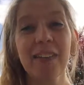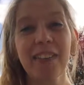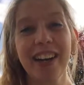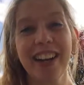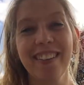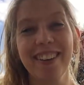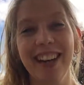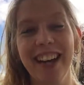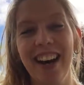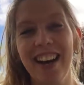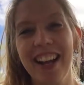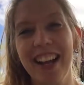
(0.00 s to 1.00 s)
when I ran
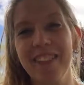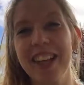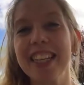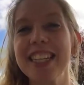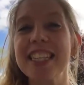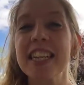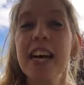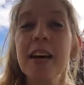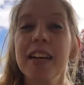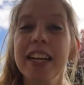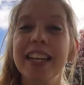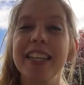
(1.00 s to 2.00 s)
out because
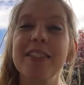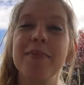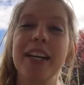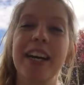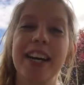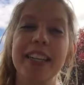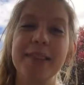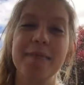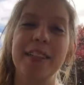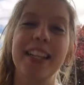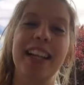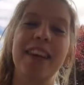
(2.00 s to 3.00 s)
because my
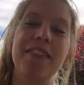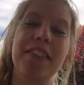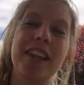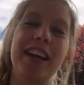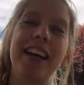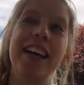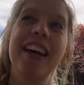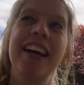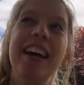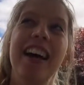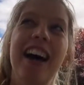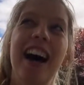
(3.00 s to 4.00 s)
husband left the
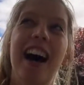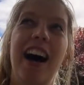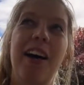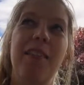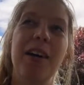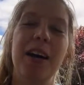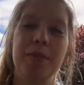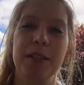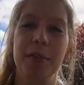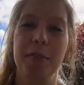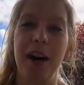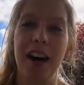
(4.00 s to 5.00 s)
um,
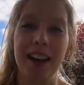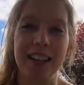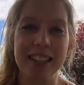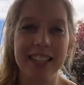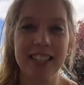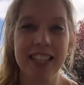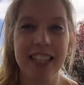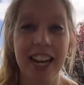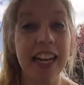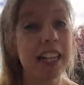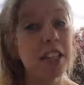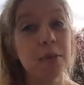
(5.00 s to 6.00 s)
empty box
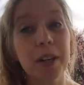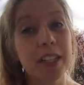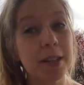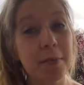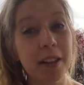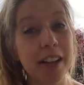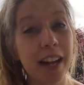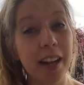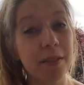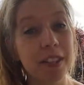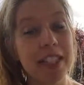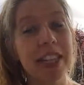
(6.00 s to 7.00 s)
and he swears up and down
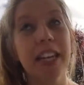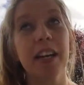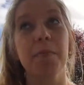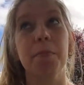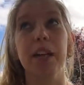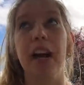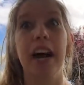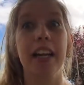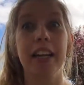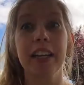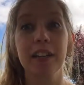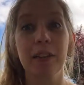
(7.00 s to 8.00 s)
it wasn't him but I
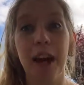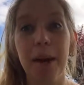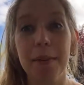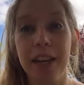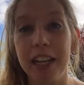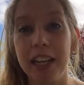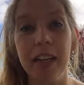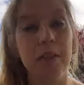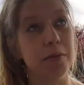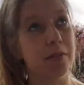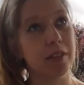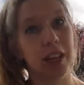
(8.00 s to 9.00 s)
didn't grab any
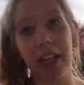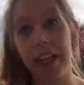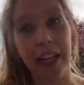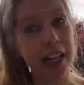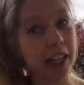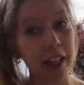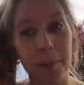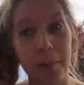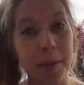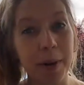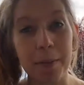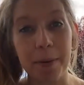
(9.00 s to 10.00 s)
then again it could
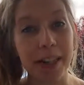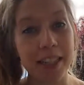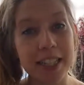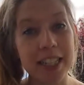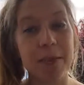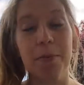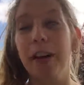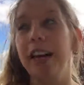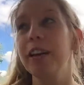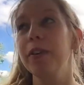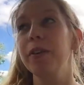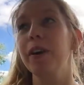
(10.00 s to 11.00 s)
be my pregnancy
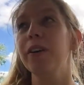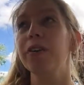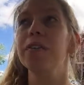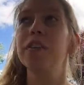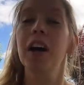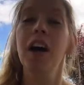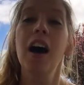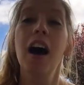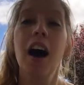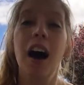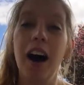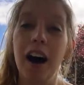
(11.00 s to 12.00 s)
brain who knows
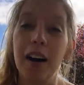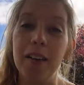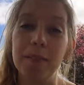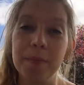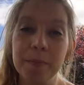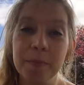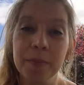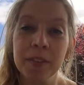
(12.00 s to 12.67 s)
um,